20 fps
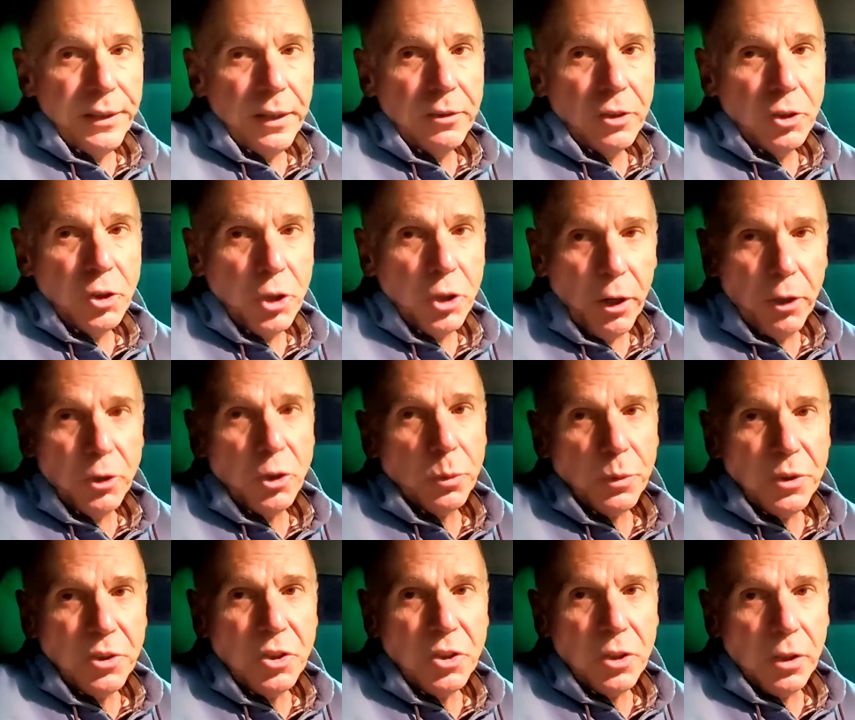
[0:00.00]
that the charger
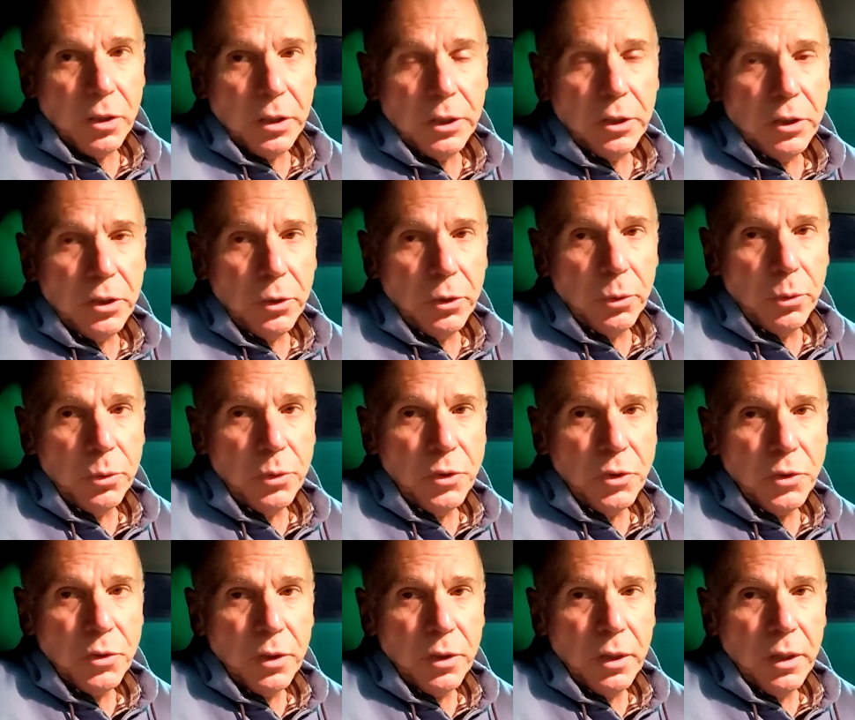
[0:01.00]
was still in
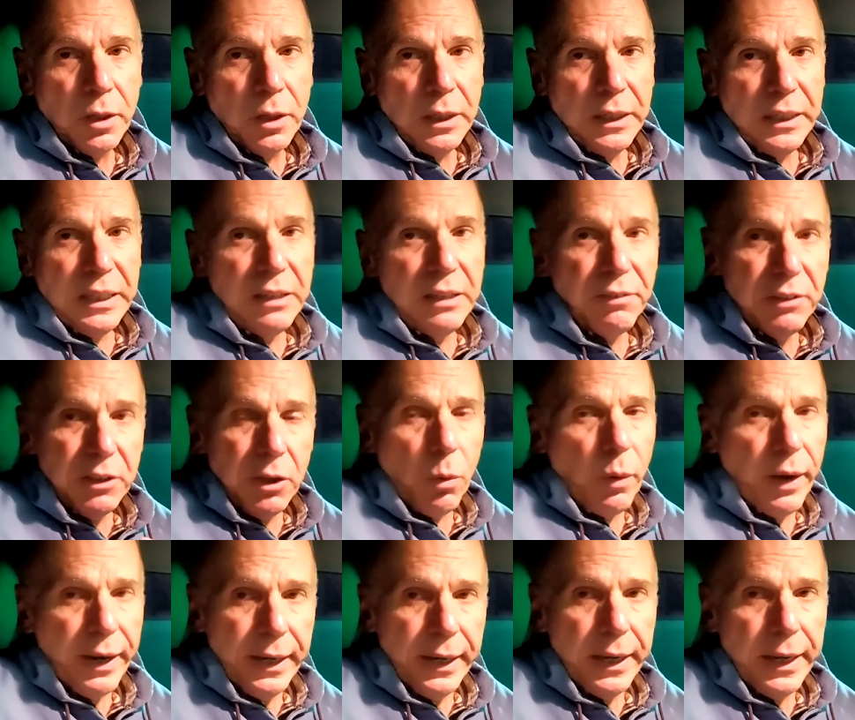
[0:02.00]
use, even though
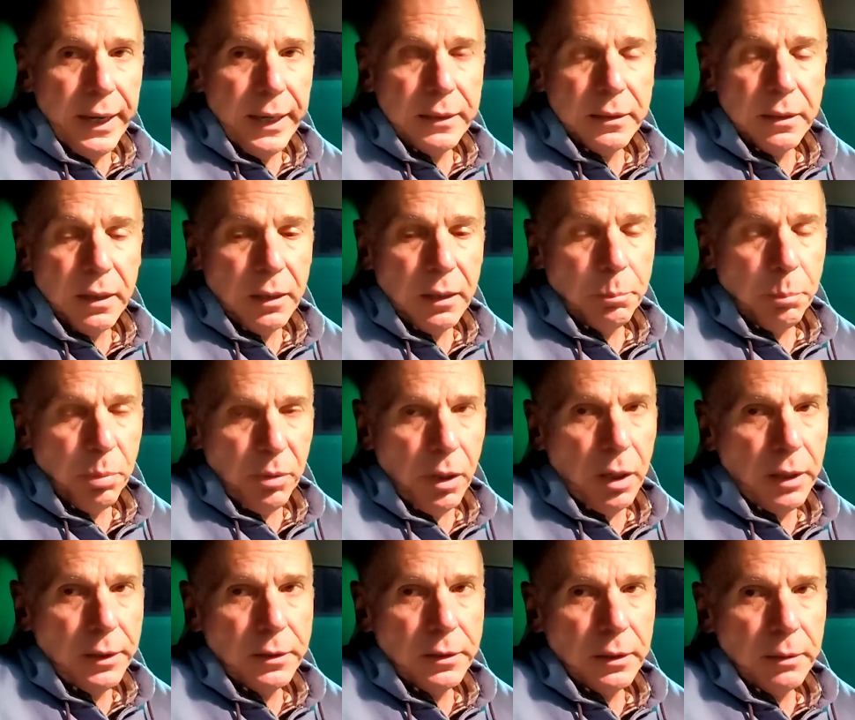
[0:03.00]
I had
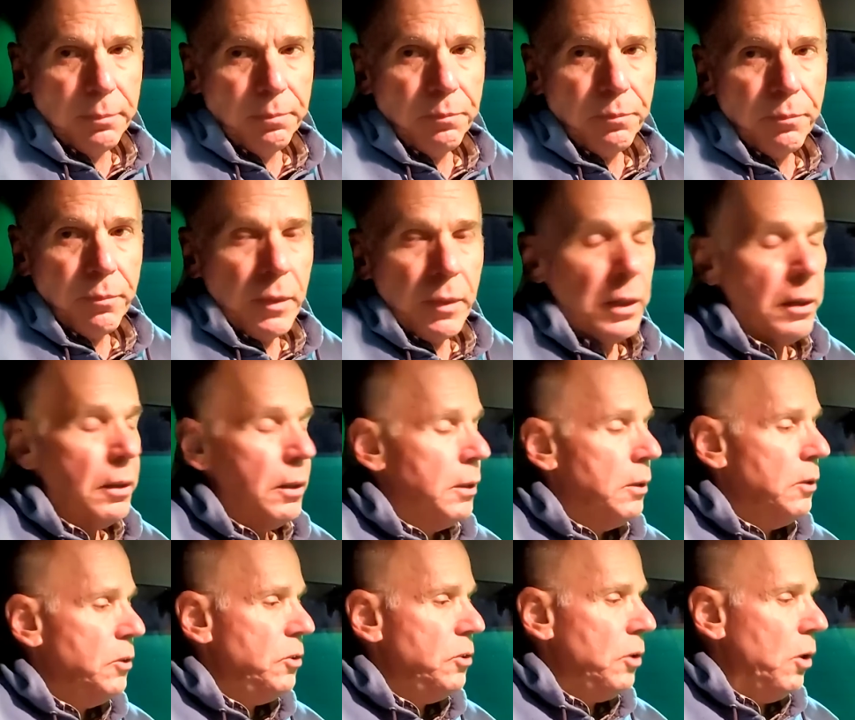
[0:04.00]
unplugged it.
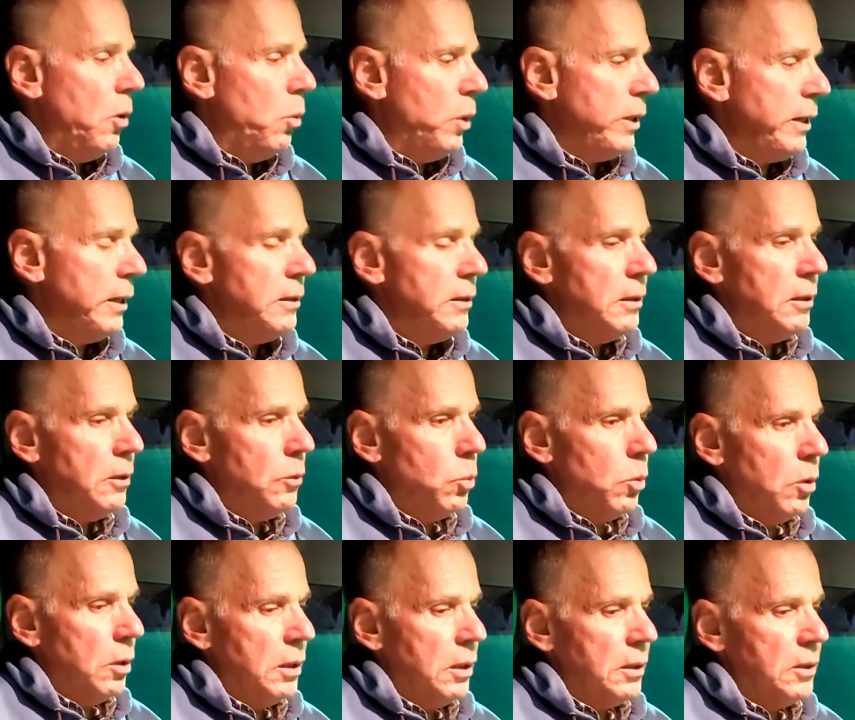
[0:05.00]
So what I did
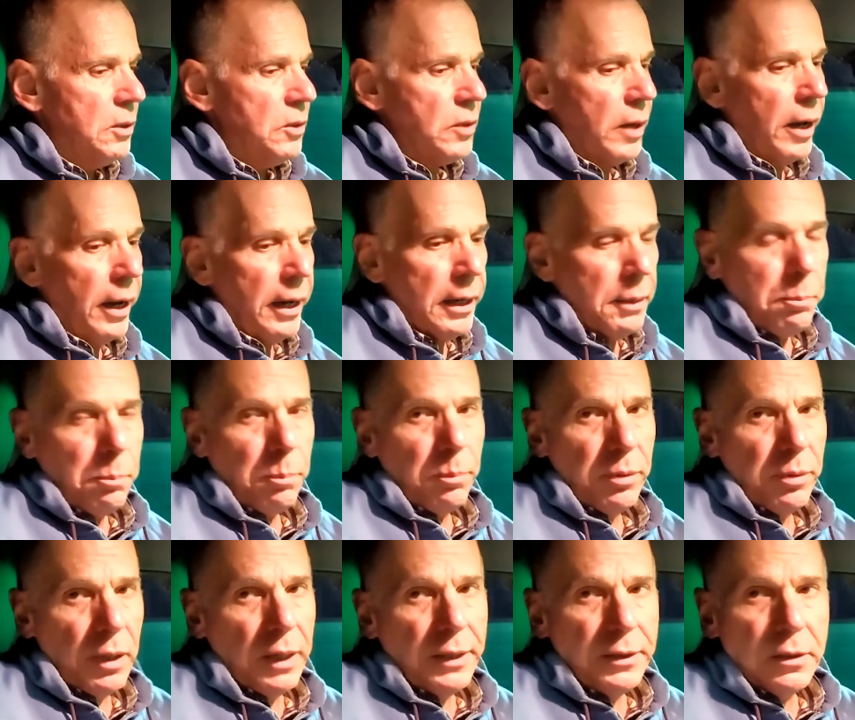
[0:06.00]
was I
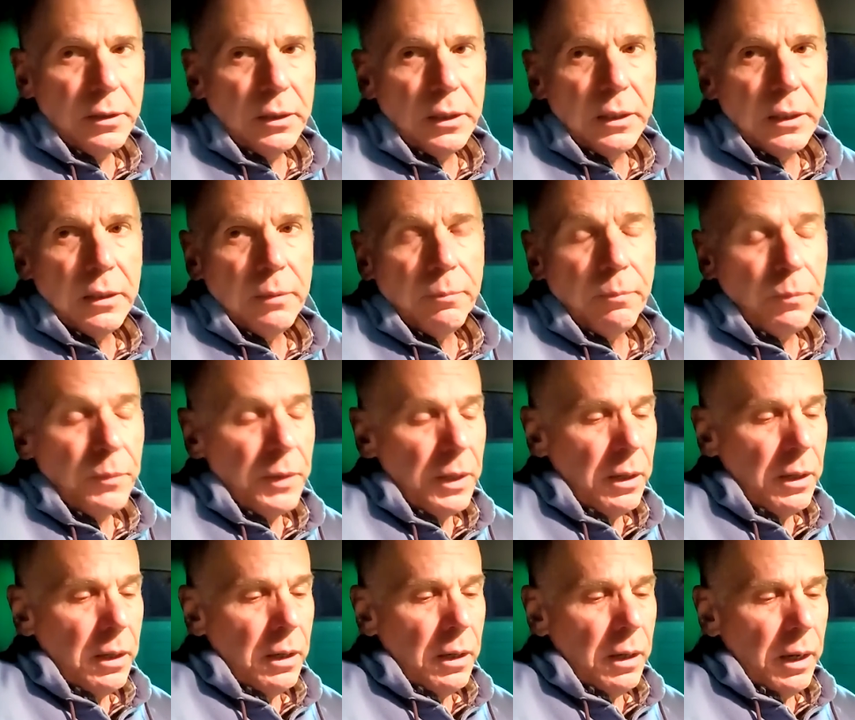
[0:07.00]
plugged it in,
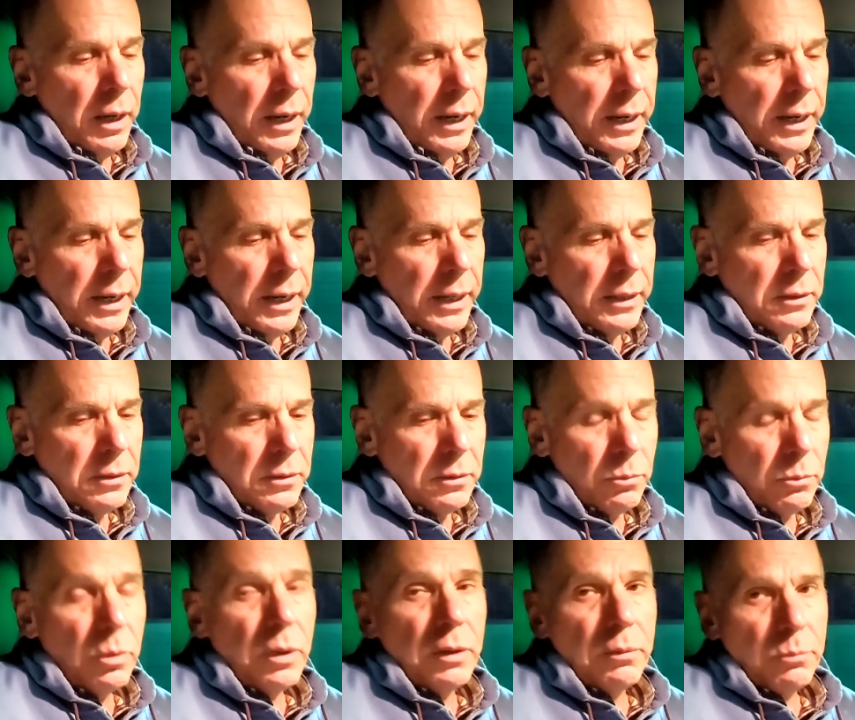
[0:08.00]

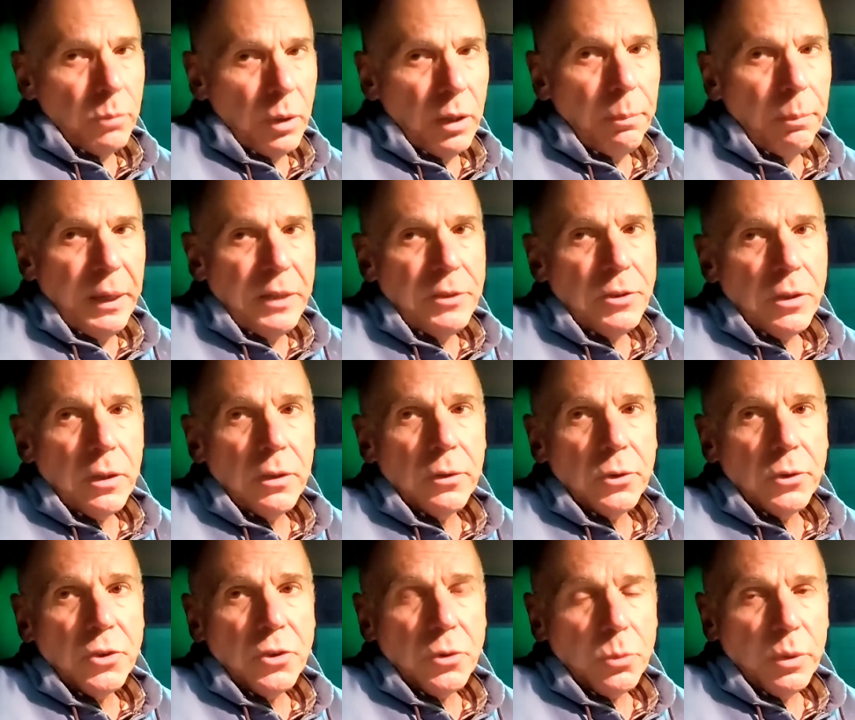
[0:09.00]
and well, basically,
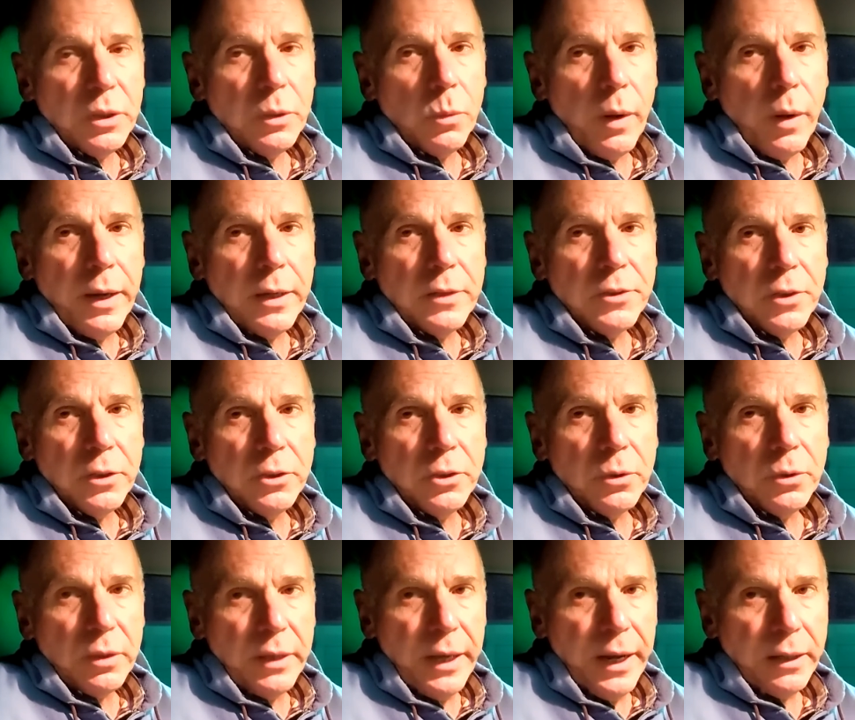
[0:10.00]
there's three ways that you
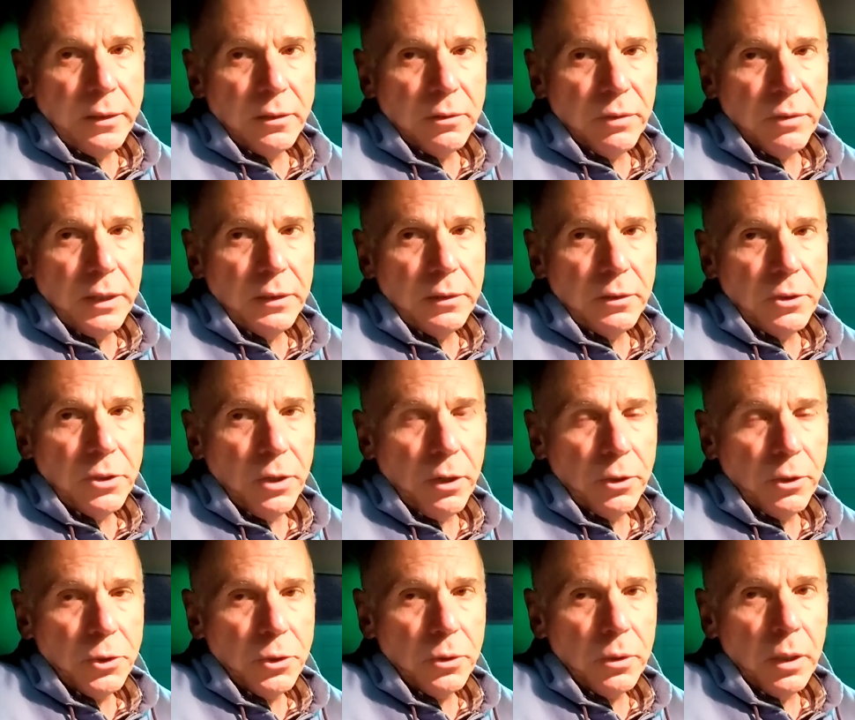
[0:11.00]
can activate the
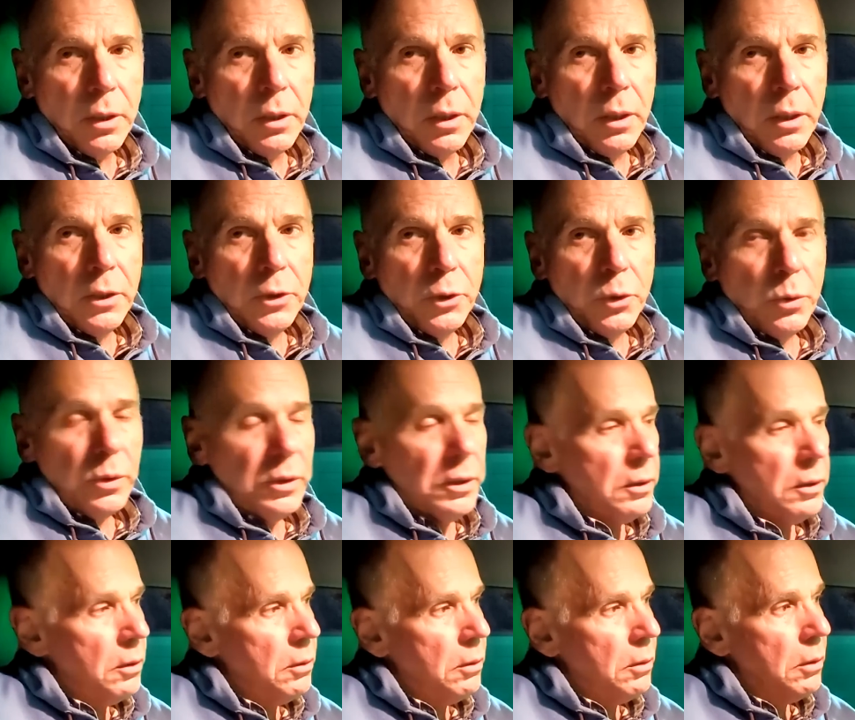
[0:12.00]
charger. You
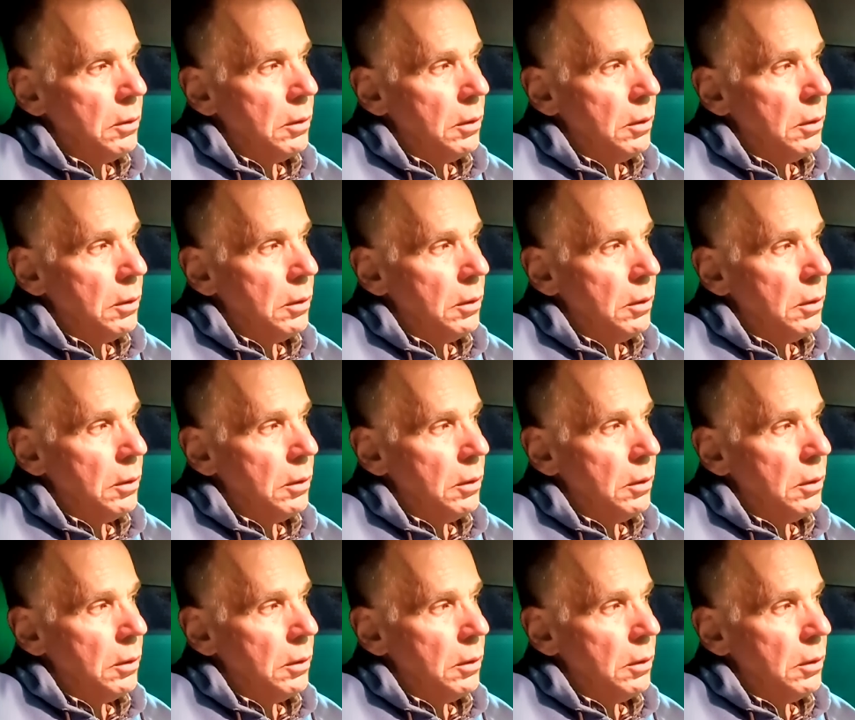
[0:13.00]
can